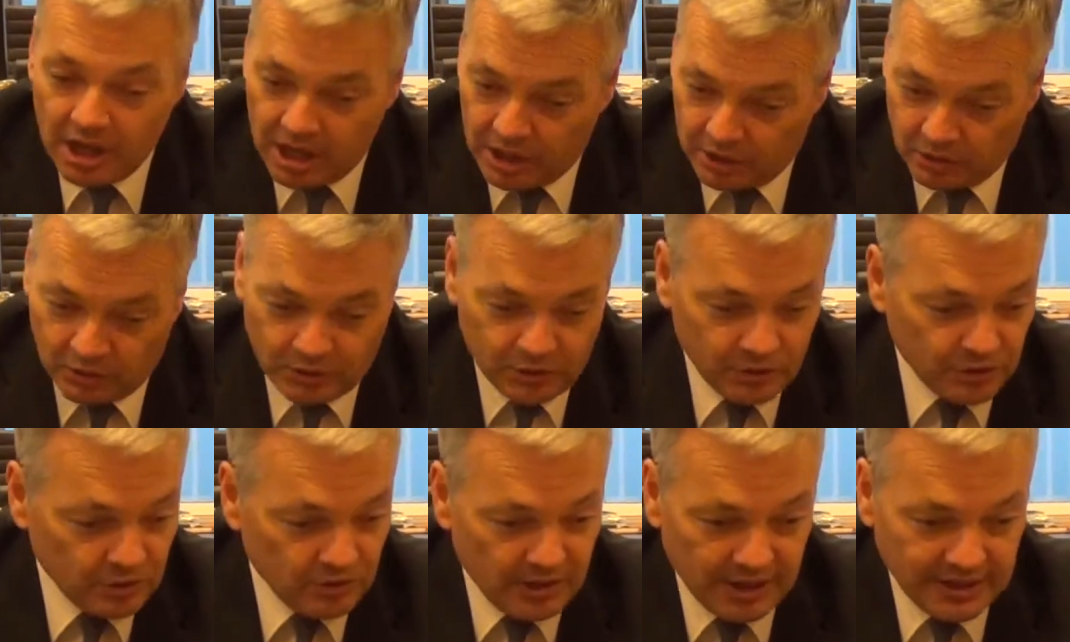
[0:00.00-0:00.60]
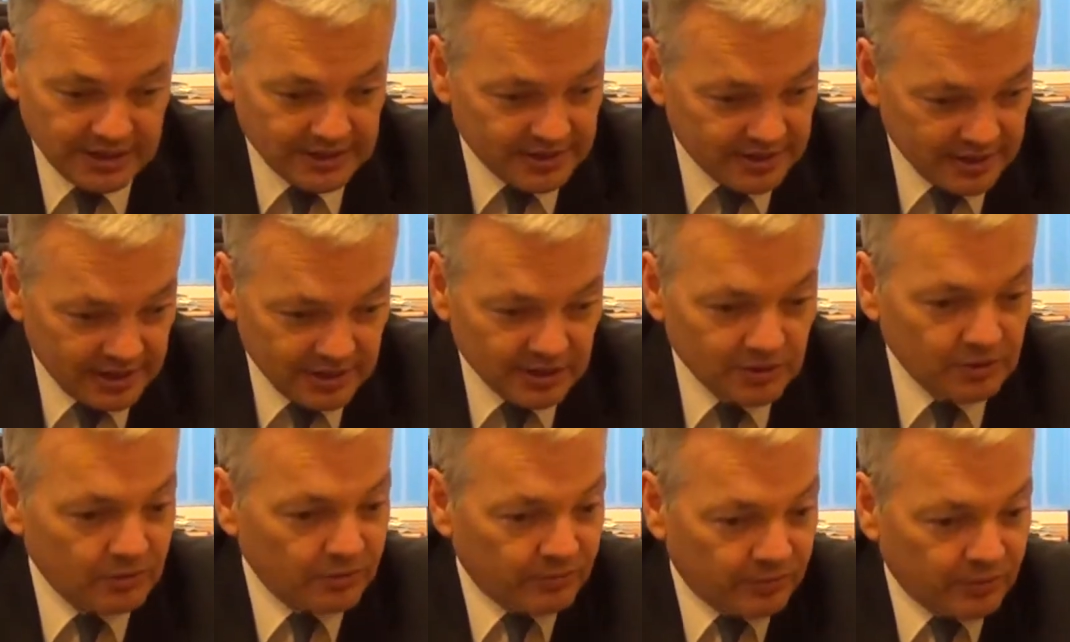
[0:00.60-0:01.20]
and also I
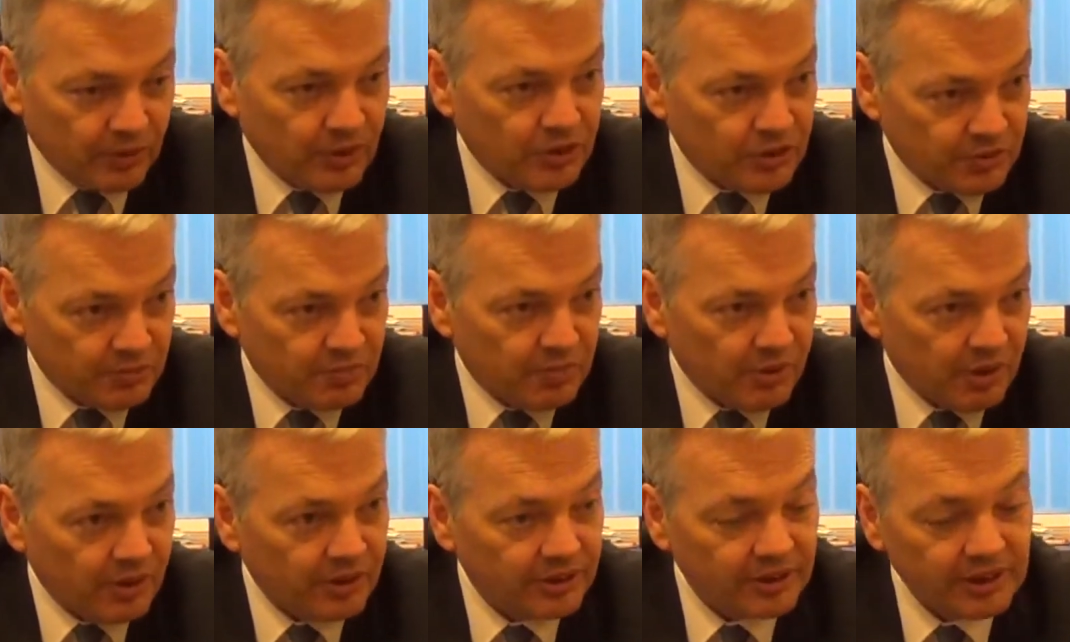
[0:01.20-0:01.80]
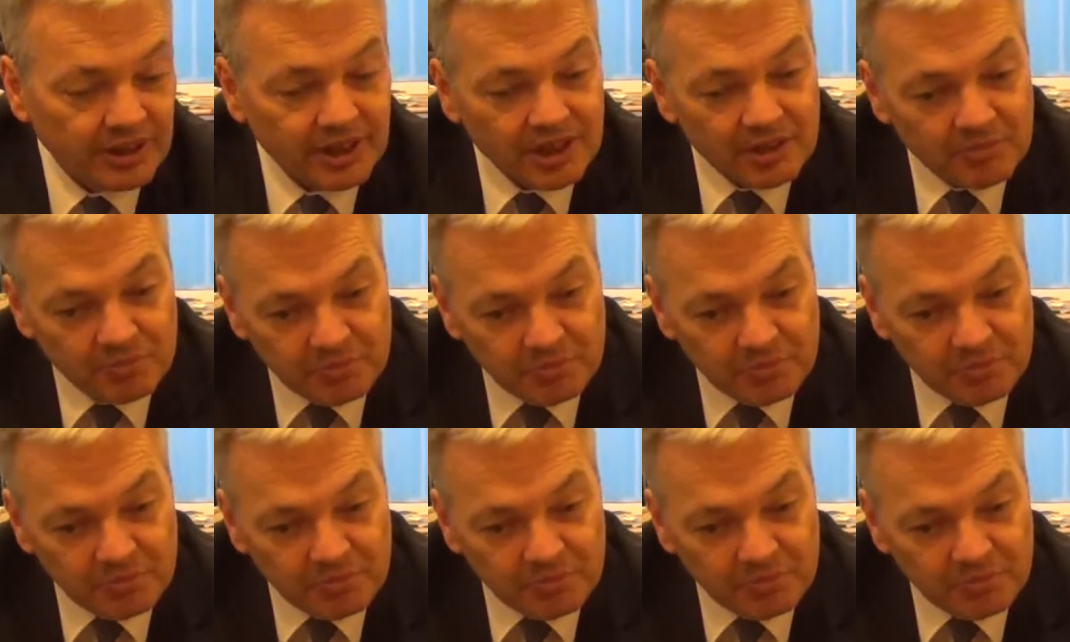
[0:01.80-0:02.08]
said at the first point,